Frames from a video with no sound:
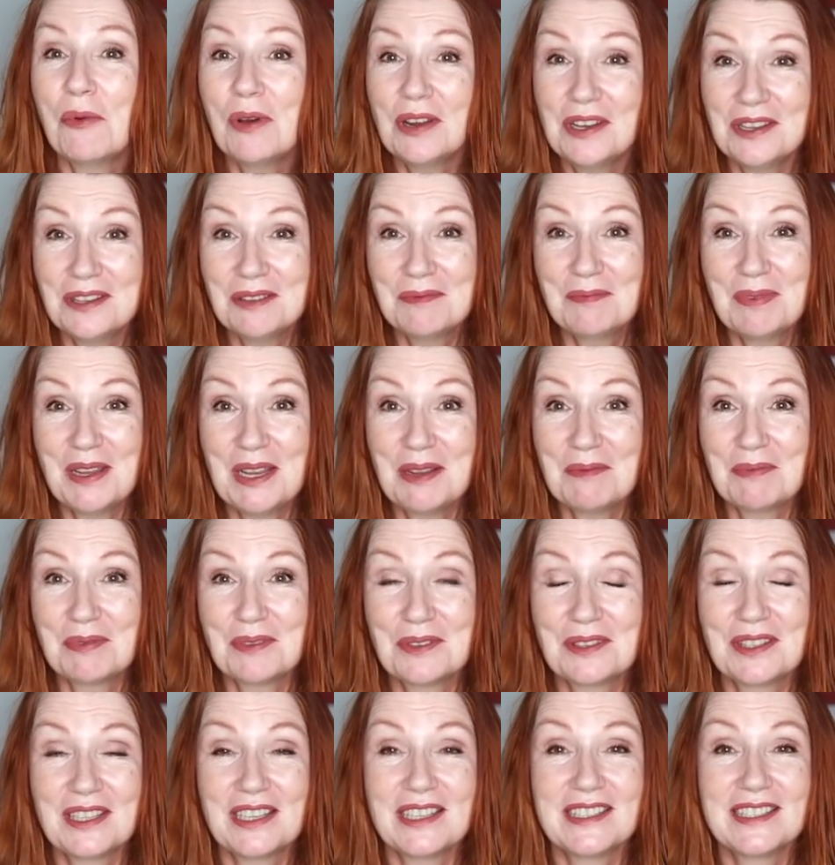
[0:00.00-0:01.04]
One of the
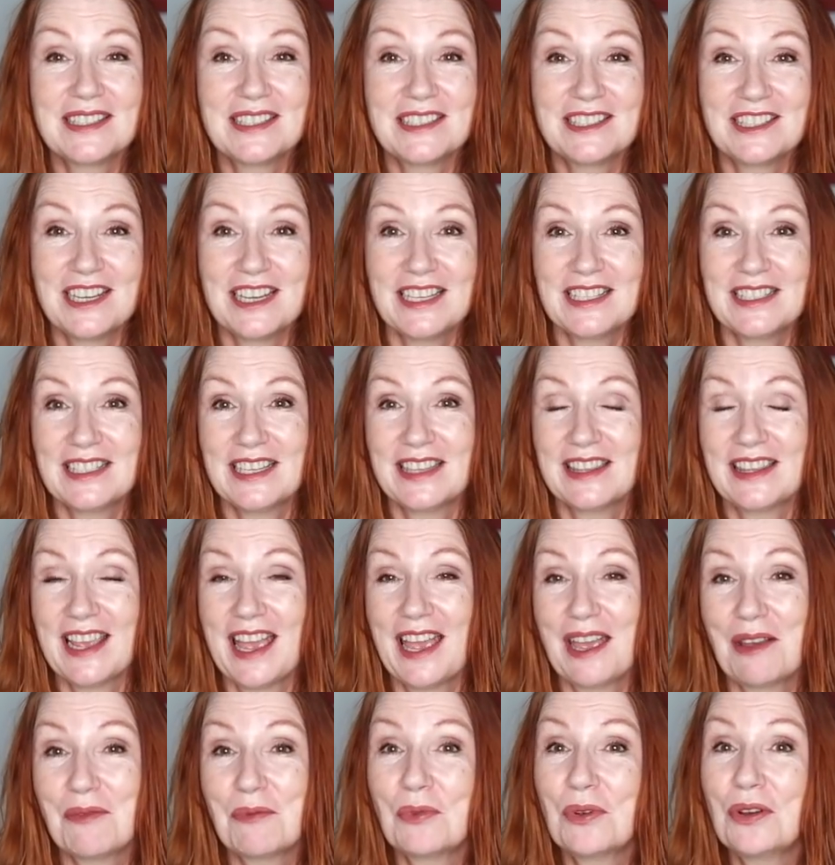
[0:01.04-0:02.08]
people that suggested
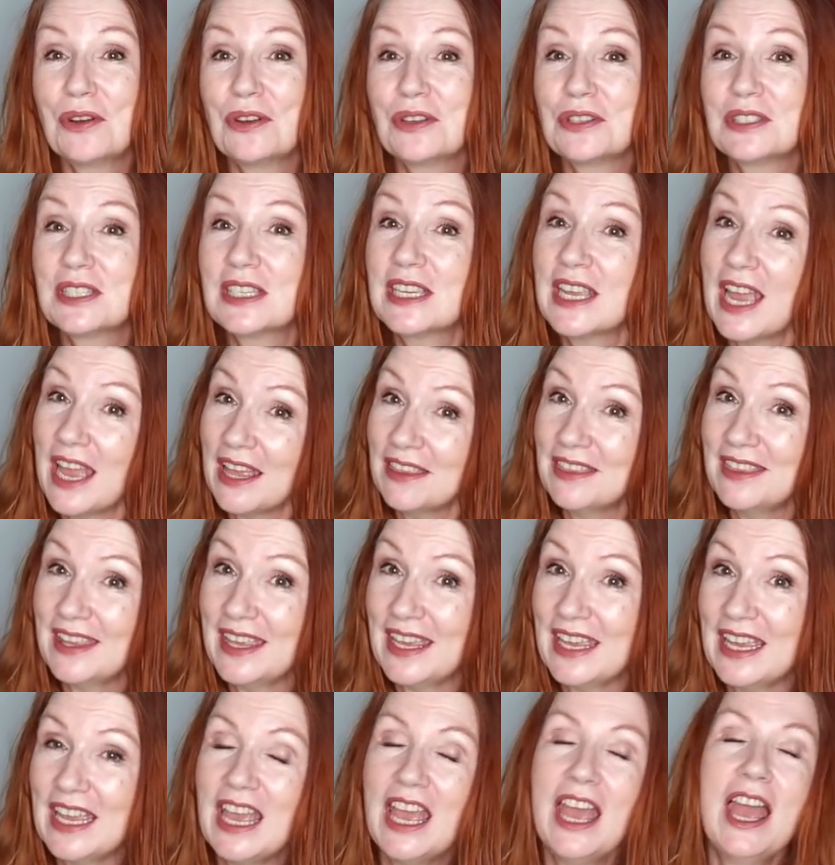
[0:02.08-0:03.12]
that was
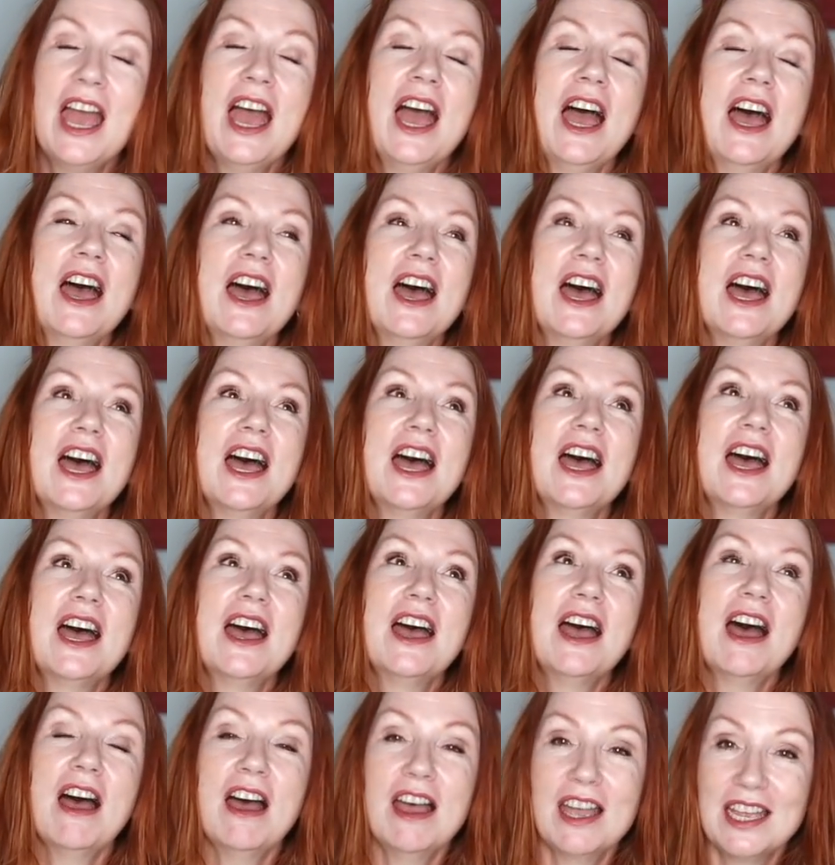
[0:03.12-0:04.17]
Kathy
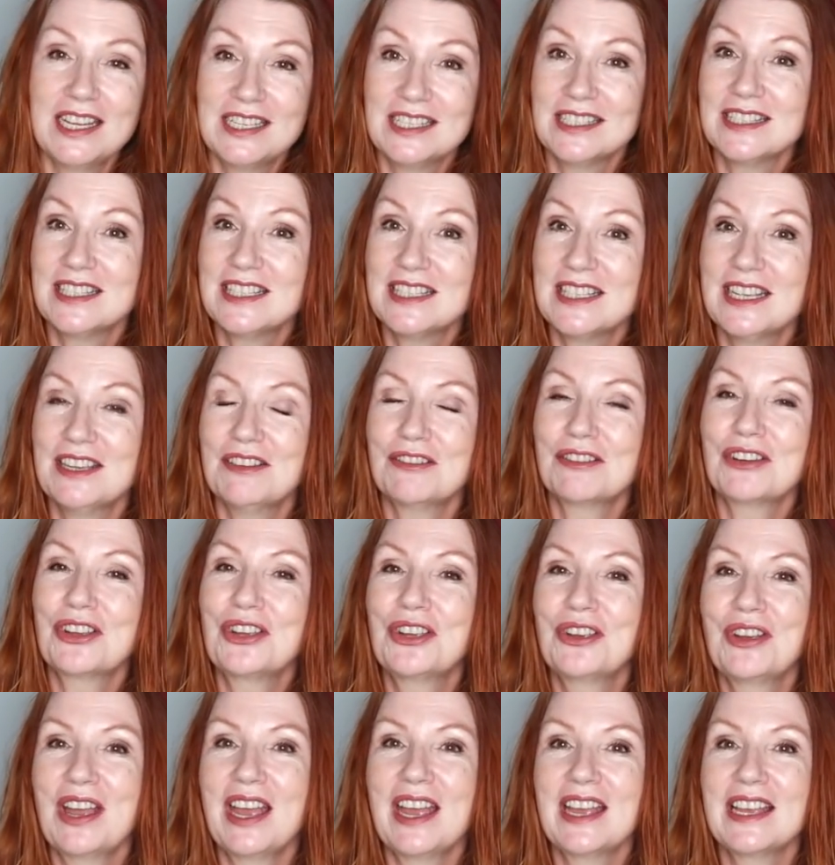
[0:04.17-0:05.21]
Hide and Silk,
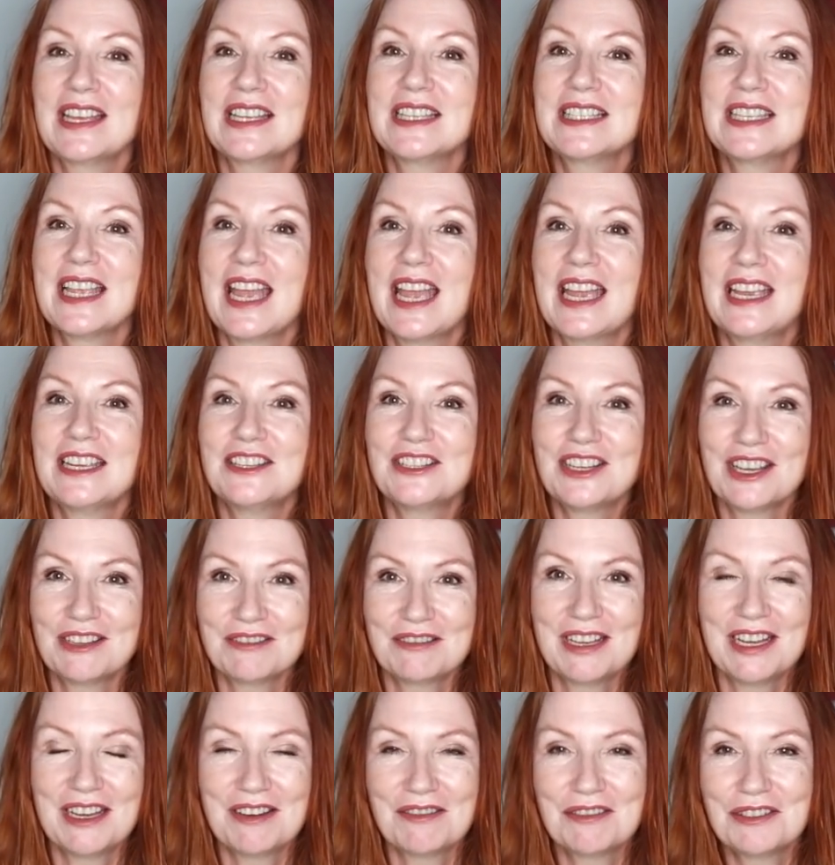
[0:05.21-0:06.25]
who has a
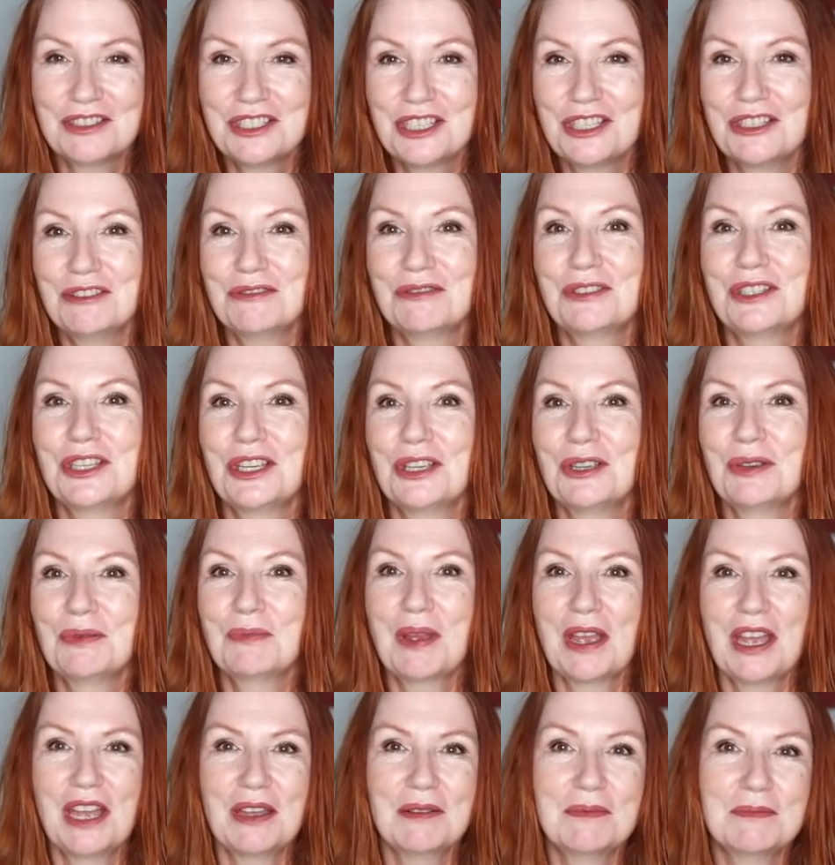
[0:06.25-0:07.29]
channel here on
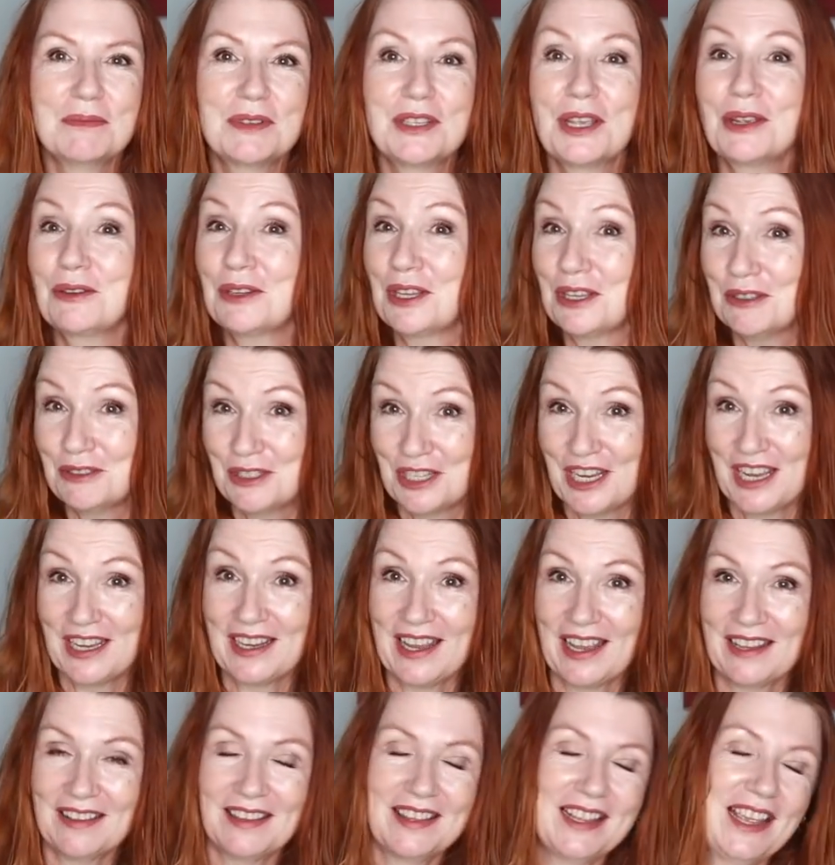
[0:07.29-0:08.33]
YouTube, so go check
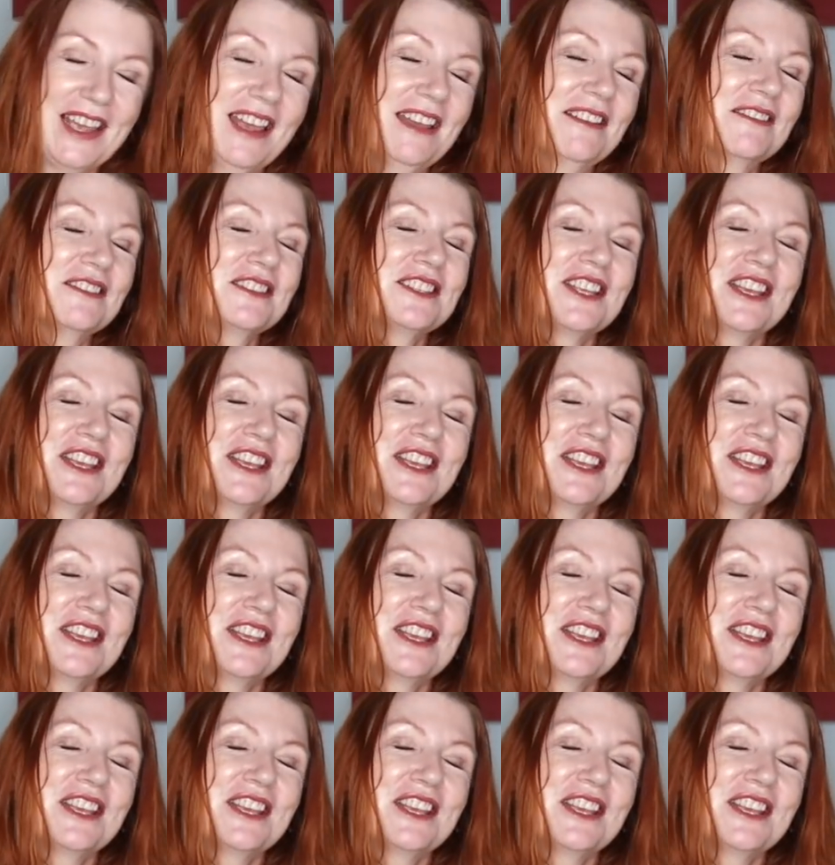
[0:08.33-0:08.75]
Kathy out.